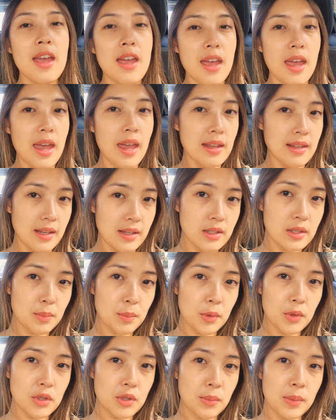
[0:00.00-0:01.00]
and it's
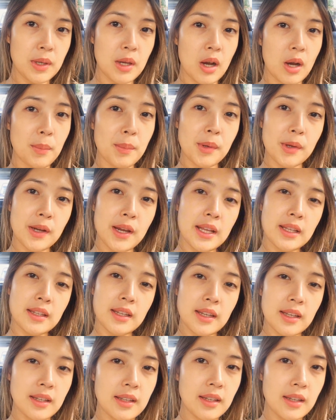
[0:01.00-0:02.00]
supposed to be
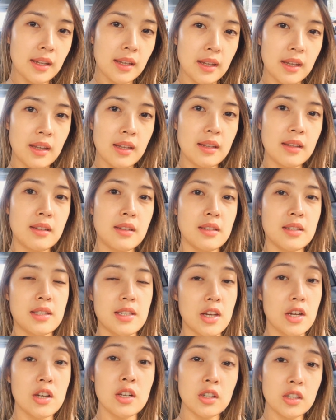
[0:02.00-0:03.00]
operated in
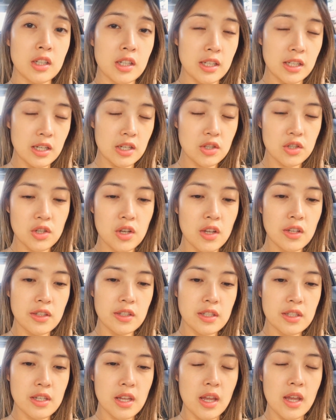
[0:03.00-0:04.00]
sterile
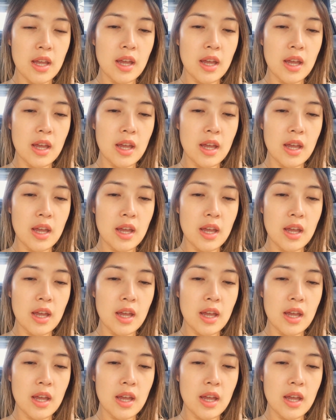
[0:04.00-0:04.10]
conditions.